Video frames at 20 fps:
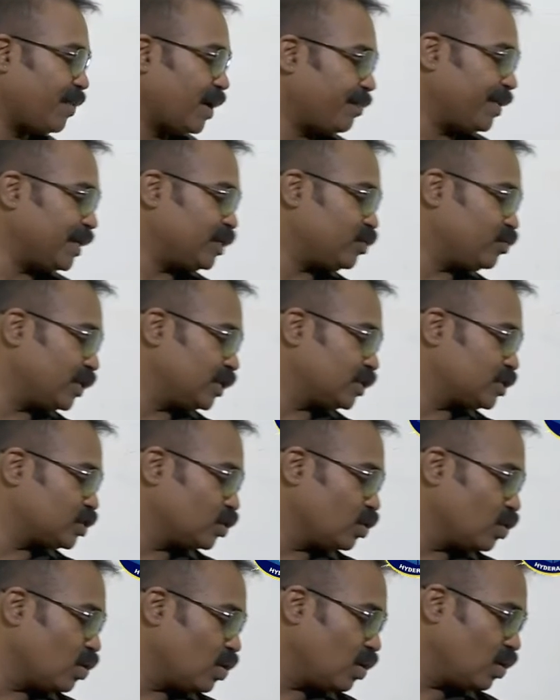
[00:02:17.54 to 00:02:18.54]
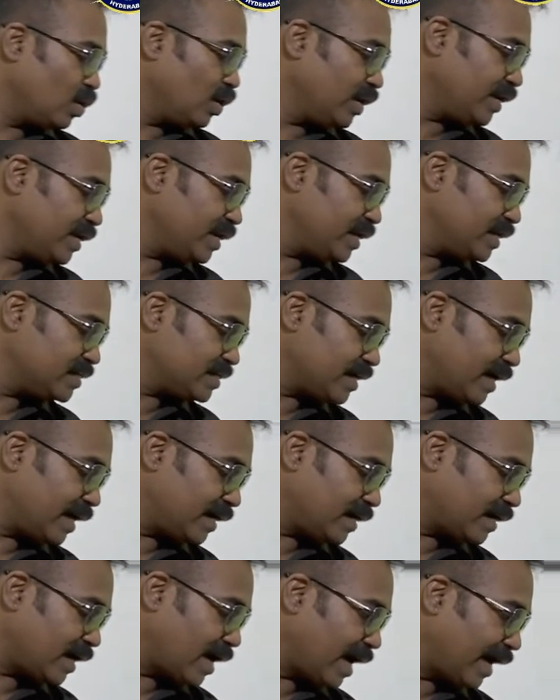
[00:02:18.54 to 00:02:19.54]
perpetual snow is
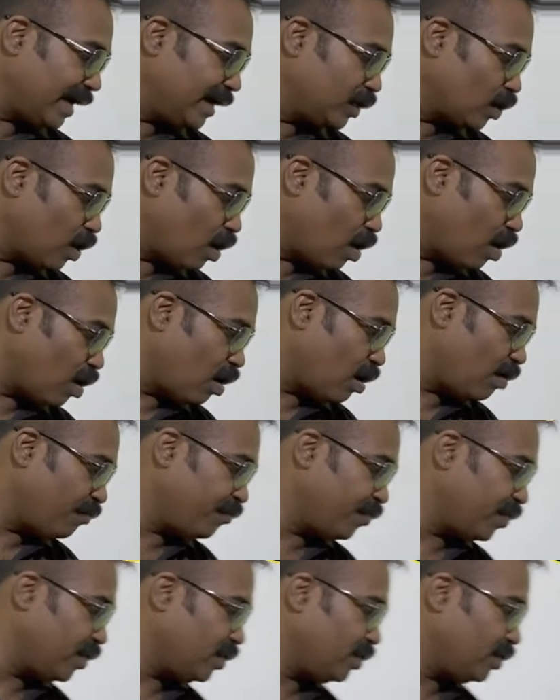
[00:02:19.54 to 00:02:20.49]
at a height of